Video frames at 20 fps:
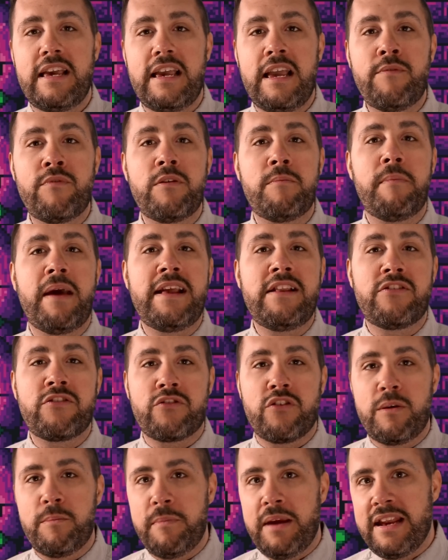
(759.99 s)
Even
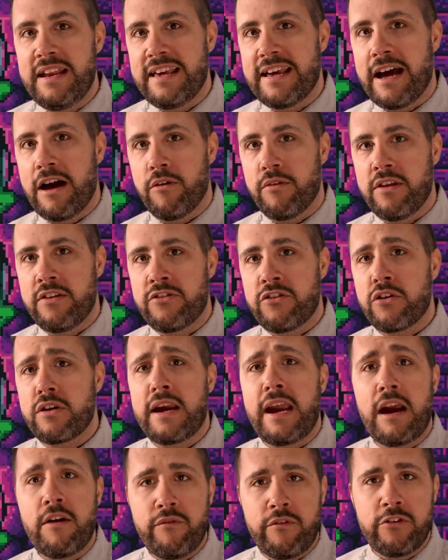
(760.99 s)
mainstream media outlets are
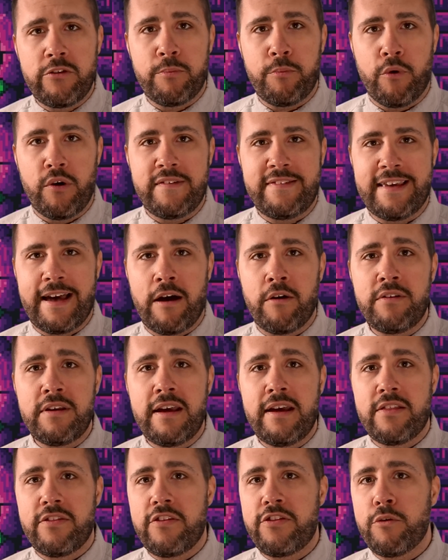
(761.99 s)
careful to point out
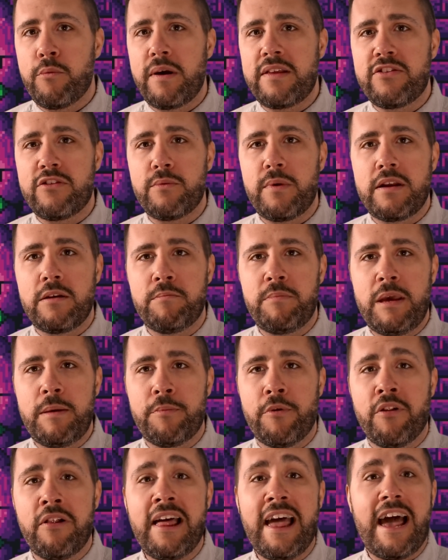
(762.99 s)
that the Wet'suwet'en
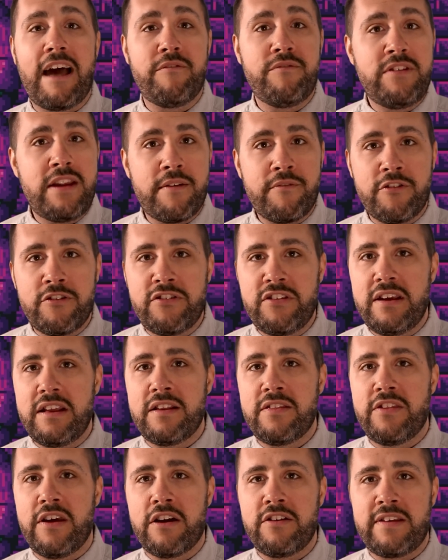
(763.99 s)
people have never
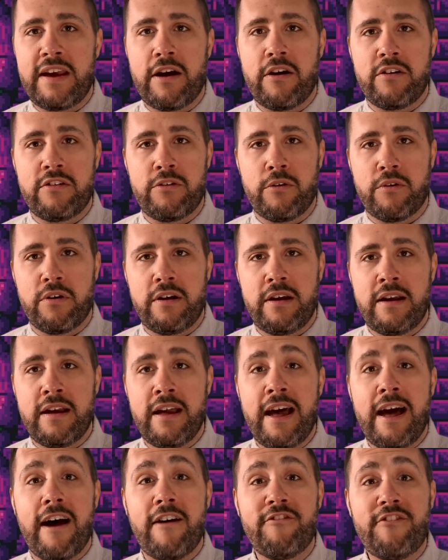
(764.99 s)
ceded their territory.
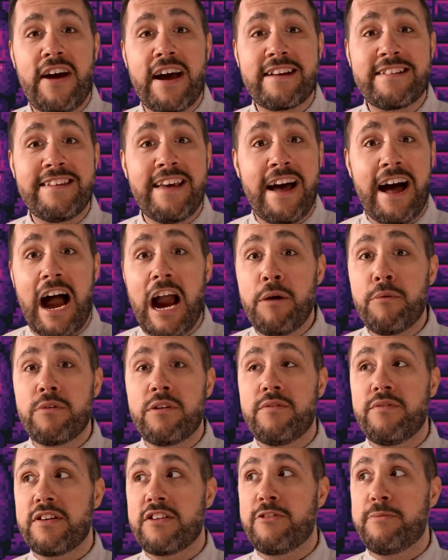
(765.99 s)
A fact I would
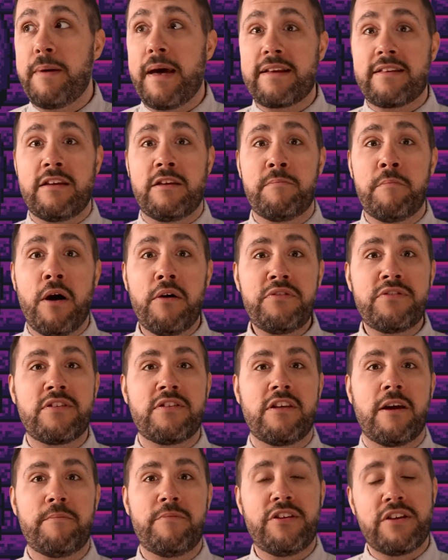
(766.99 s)
have expected most of
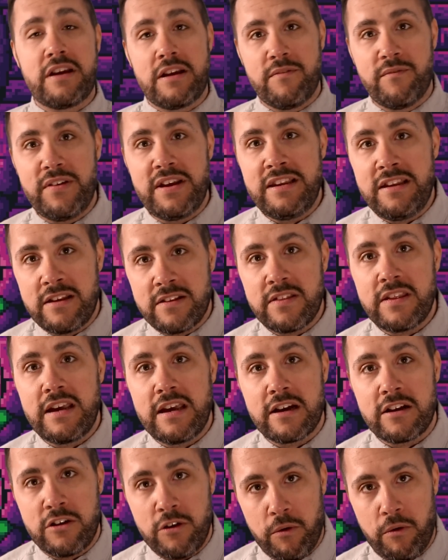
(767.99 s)
them to conveniently
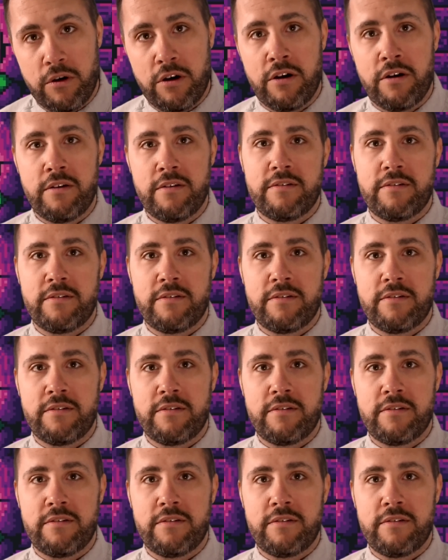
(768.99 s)
ignore.